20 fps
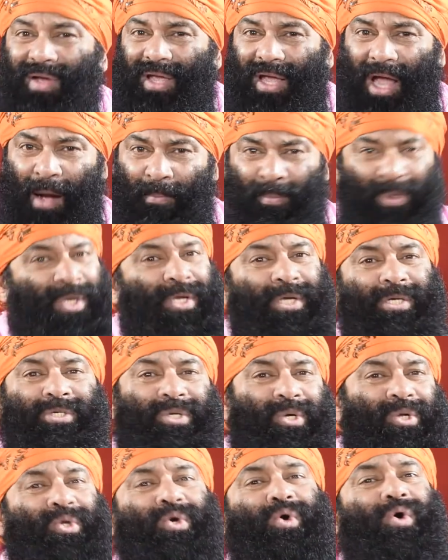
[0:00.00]
coming
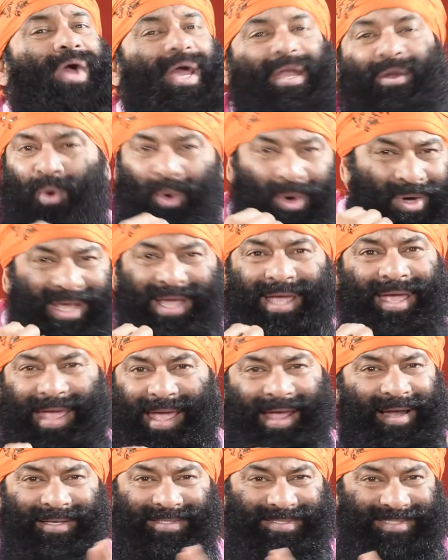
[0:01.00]
into you and only
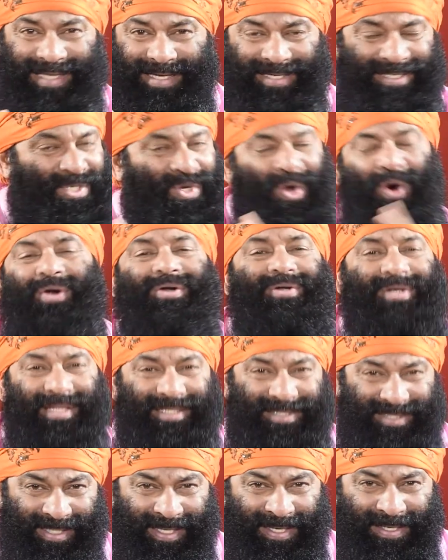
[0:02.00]
health and no
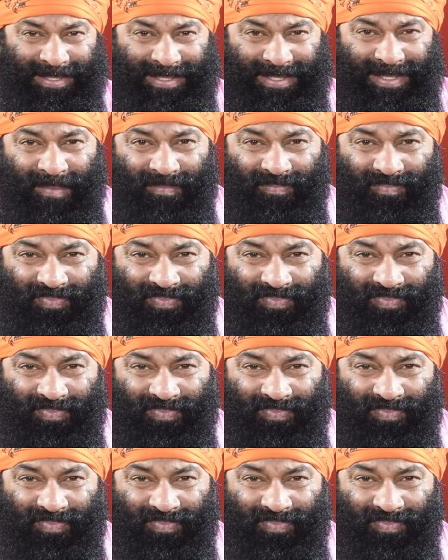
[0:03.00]
disease,